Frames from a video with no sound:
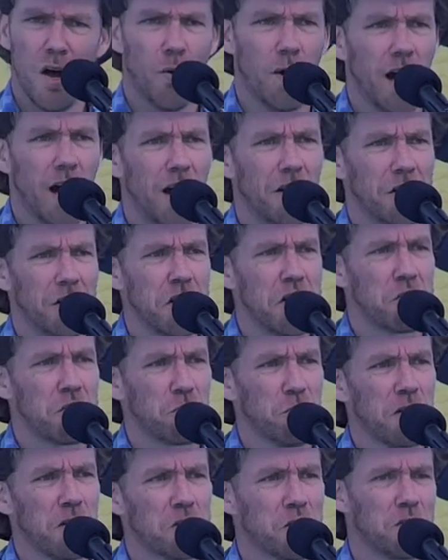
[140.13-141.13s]
Well, he
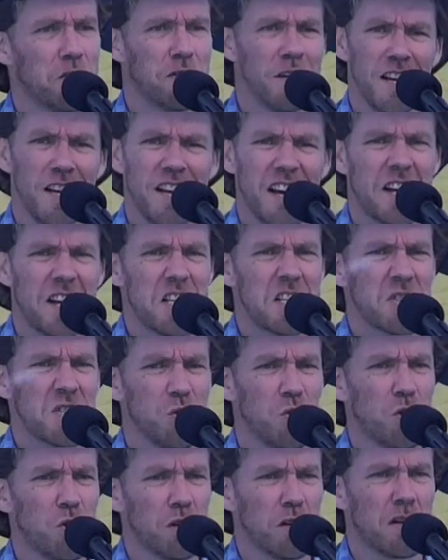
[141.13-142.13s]
grunted and he
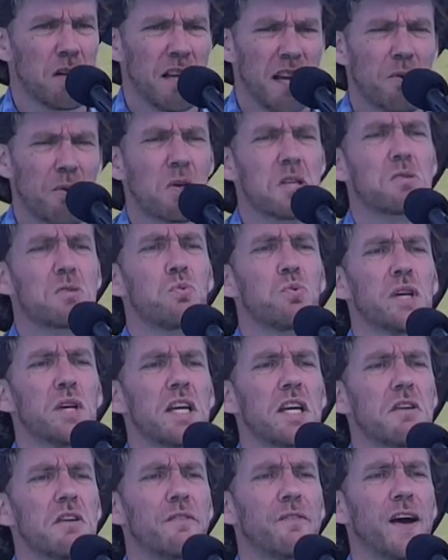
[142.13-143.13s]
snorted, it was
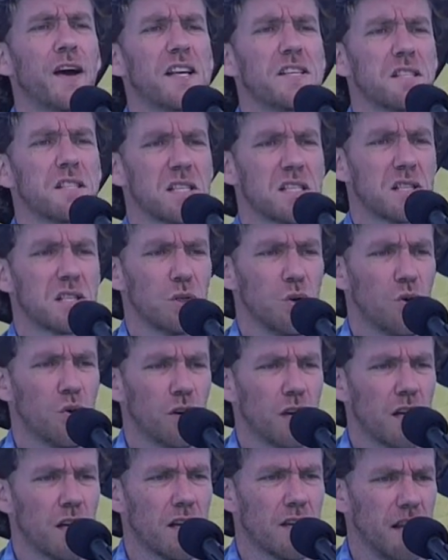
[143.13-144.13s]
we had faced the
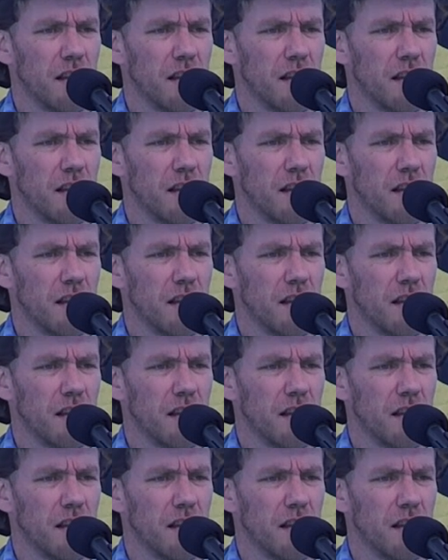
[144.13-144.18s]
slaughter.